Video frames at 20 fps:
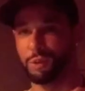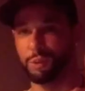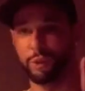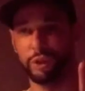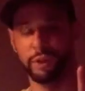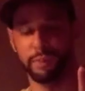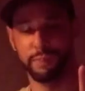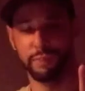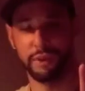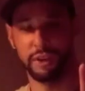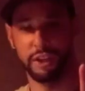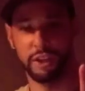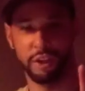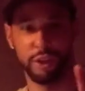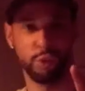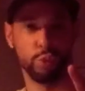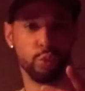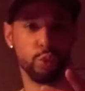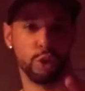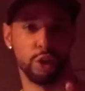We could
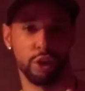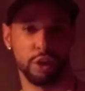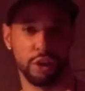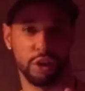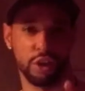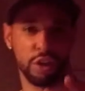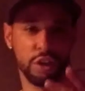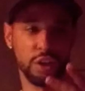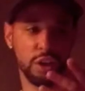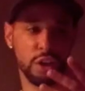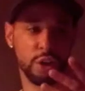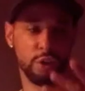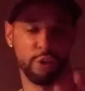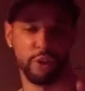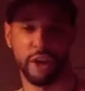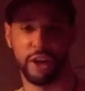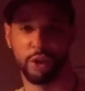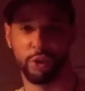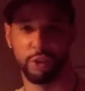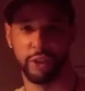probably work
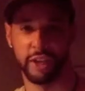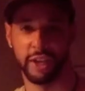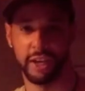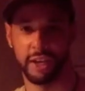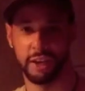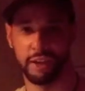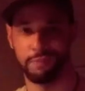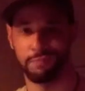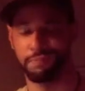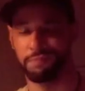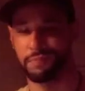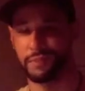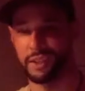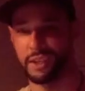around that.